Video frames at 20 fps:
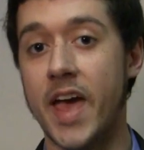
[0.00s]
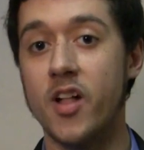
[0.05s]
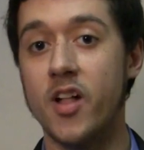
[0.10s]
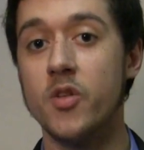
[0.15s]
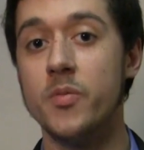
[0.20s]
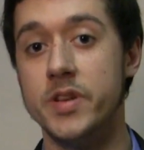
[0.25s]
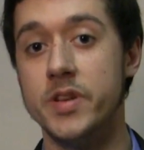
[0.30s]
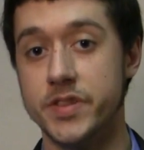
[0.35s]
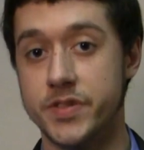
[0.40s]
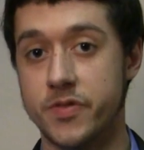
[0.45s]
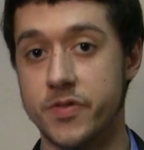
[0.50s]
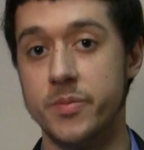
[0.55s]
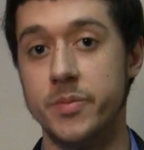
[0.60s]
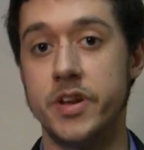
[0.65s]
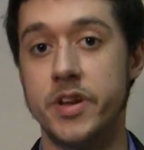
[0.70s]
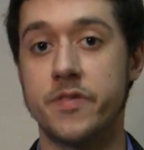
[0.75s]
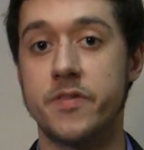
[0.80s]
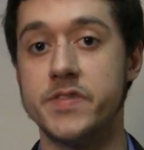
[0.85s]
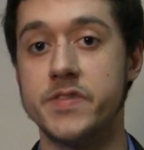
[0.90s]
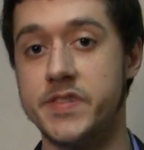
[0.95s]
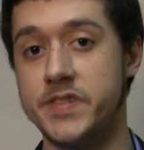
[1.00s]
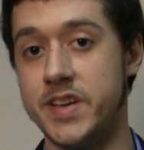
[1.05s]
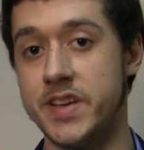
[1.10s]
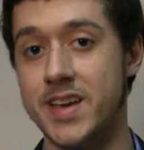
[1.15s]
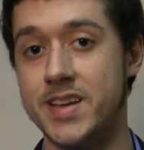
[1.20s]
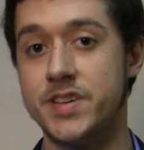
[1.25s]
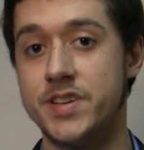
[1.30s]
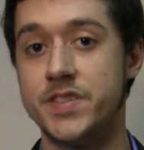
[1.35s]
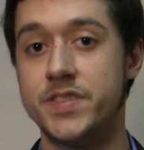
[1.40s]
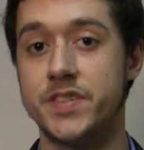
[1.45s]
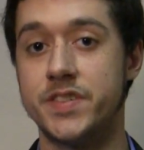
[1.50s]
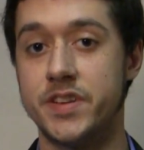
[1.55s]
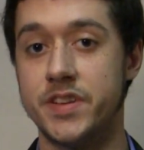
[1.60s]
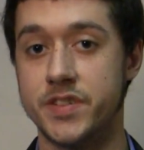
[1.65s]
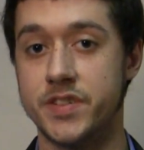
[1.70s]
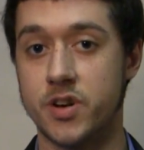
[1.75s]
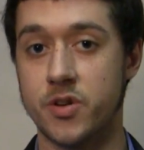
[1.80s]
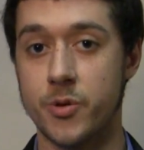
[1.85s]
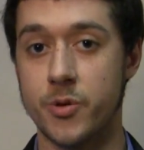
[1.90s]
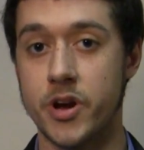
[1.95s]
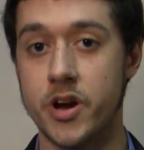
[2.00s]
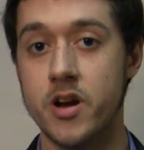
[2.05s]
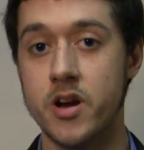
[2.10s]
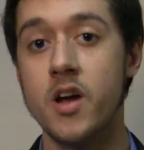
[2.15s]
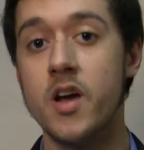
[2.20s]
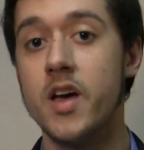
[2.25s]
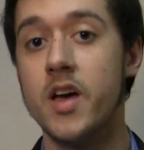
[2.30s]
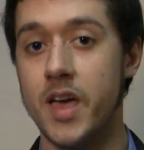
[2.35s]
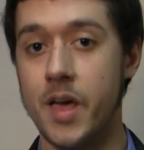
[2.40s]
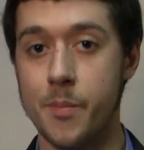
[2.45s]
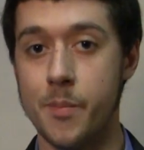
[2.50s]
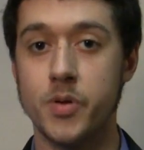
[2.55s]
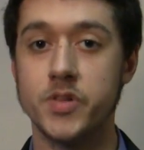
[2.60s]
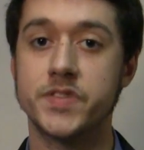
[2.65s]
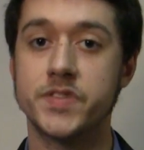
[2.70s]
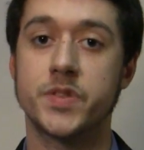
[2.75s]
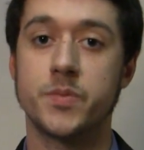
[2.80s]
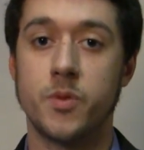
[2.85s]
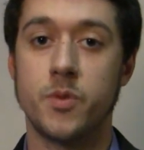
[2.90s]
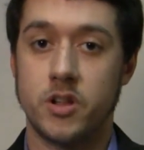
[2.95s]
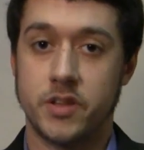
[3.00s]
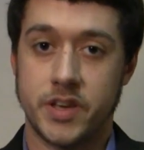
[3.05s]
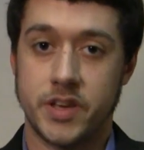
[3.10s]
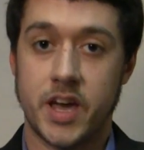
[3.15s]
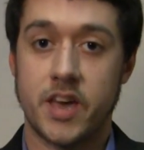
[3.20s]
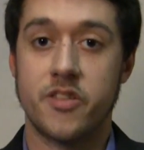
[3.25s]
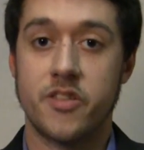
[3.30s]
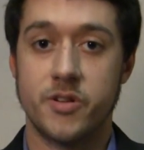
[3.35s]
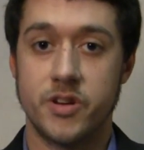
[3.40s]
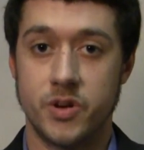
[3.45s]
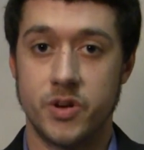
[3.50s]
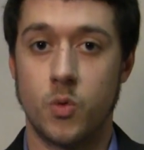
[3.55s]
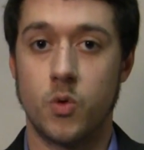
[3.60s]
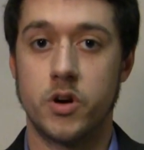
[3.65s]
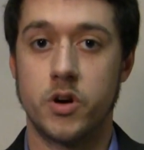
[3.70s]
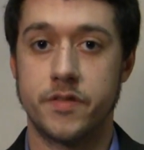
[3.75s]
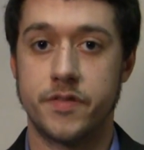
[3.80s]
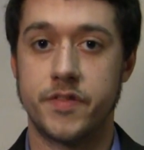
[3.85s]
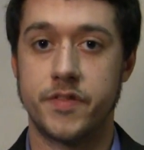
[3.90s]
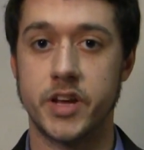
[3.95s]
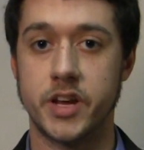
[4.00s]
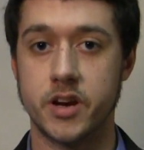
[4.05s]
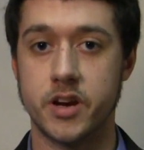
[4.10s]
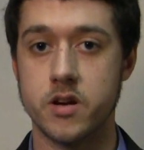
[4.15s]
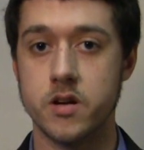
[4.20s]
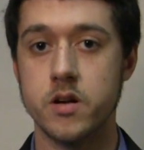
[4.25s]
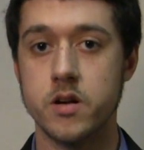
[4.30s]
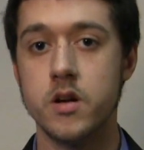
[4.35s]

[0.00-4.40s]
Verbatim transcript: elements from different stages in his career and puts them all together into one figure.